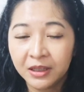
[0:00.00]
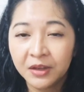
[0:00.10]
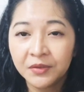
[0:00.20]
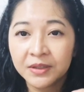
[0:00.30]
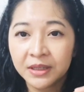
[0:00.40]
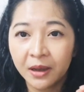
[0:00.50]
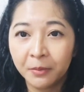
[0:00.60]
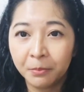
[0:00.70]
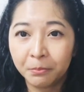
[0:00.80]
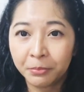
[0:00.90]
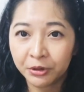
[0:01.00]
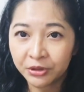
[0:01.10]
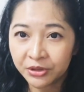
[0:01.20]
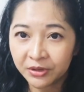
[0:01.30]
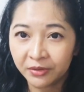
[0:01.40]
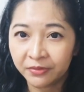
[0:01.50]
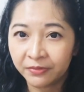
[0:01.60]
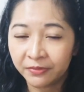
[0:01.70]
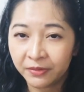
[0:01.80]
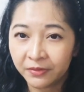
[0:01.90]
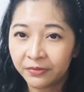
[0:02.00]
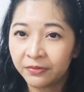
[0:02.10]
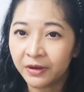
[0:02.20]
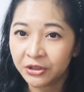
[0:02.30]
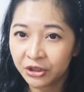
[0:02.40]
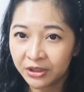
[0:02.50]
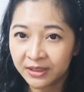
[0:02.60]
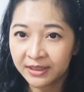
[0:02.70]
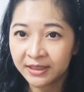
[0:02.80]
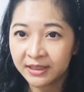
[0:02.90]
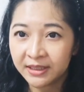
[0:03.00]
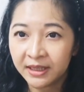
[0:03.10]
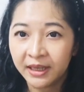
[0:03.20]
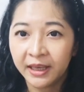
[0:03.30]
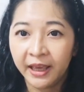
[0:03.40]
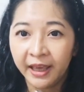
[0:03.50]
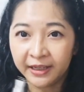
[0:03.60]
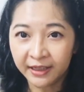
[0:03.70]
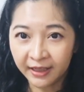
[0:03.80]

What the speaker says: gives a burst of freshness and